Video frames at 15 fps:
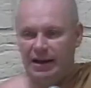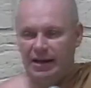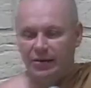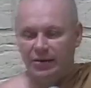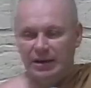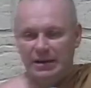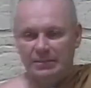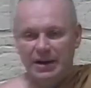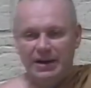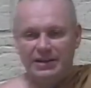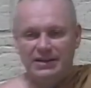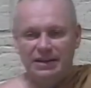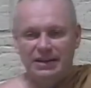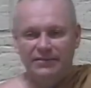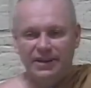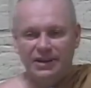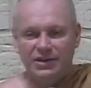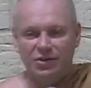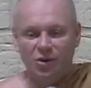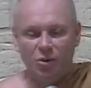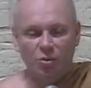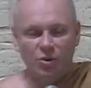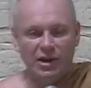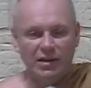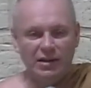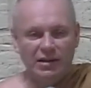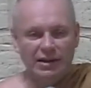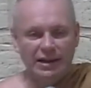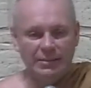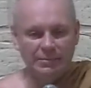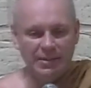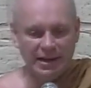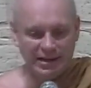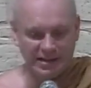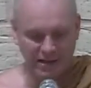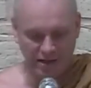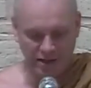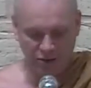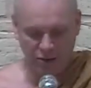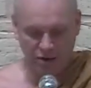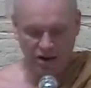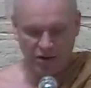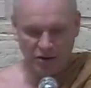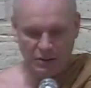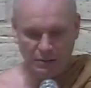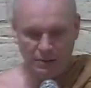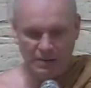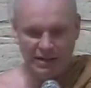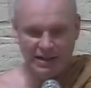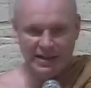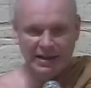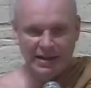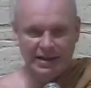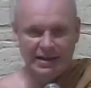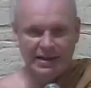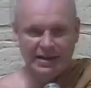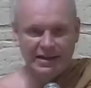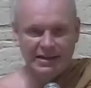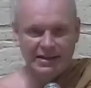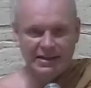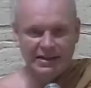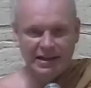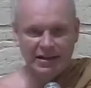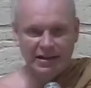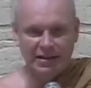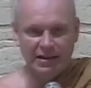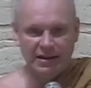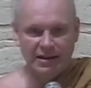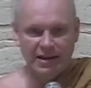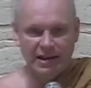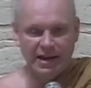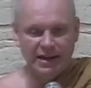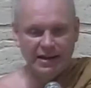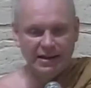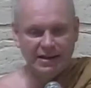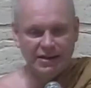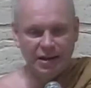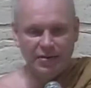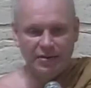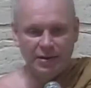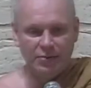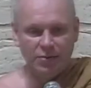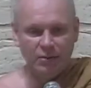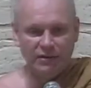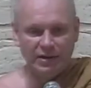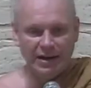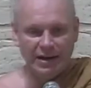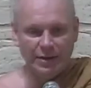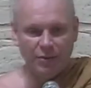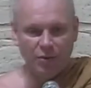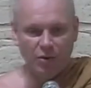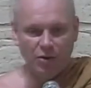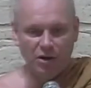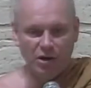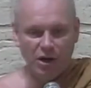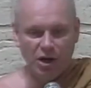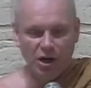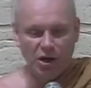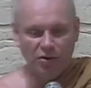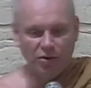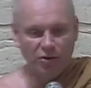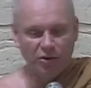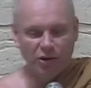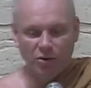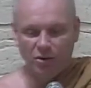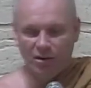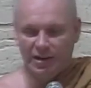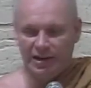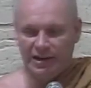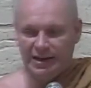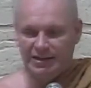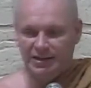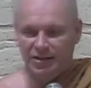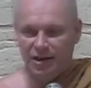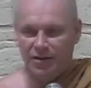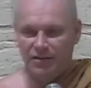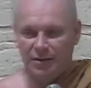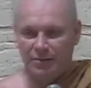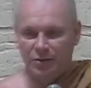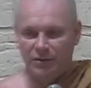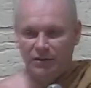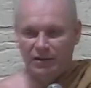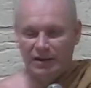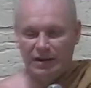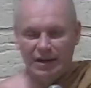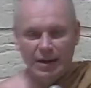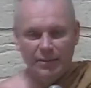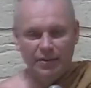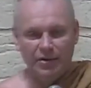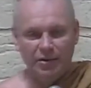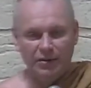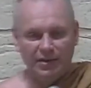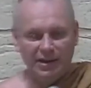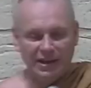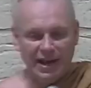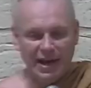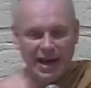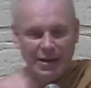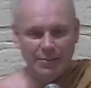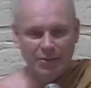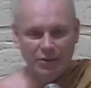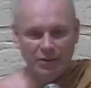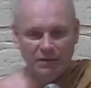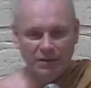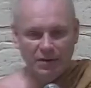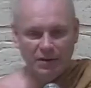You can imagine if there's no will, it means that you are completely still. There's nothing moving anymore. Not only is there nothing moving, but nothing can move.